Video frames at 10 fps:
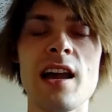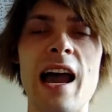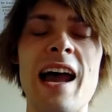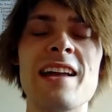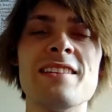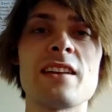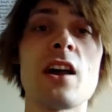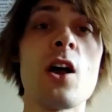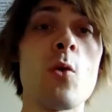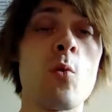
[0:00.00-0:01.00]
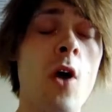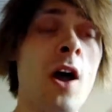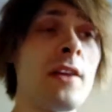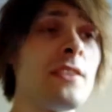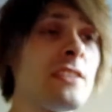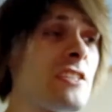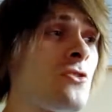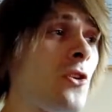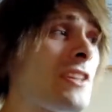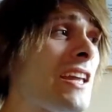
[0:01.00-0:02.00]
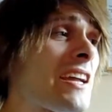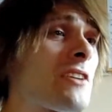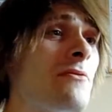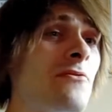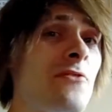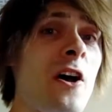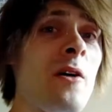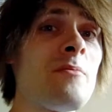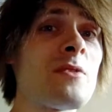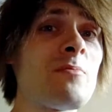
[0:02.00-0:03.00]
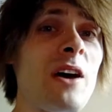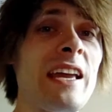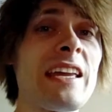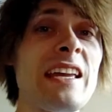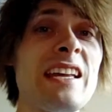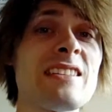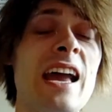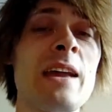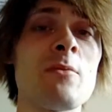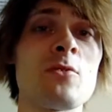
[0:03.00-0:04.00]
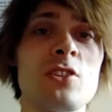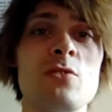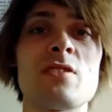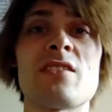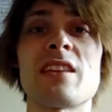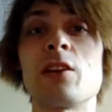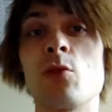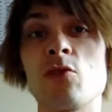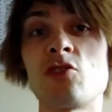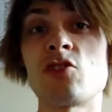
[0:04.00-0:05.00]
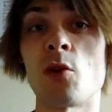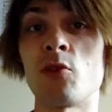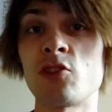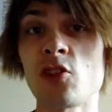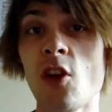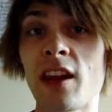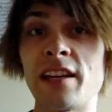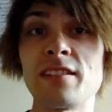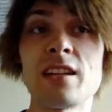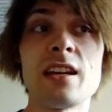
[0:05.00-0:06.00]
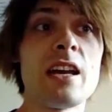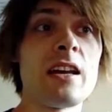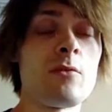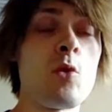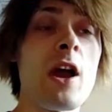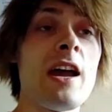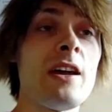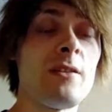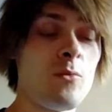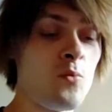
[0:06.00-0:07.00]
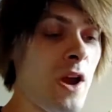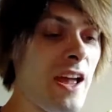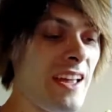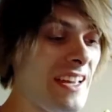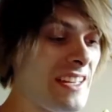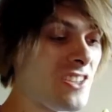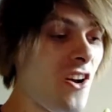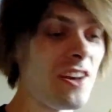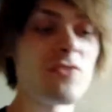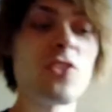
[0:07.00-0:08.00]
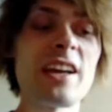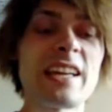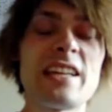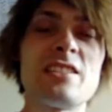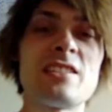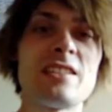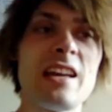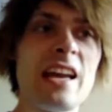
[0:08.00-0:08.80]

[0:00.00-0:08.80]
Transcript: And this is not yet confirmed, but he is able to use a thing called Soul Solid, where it's kind of like his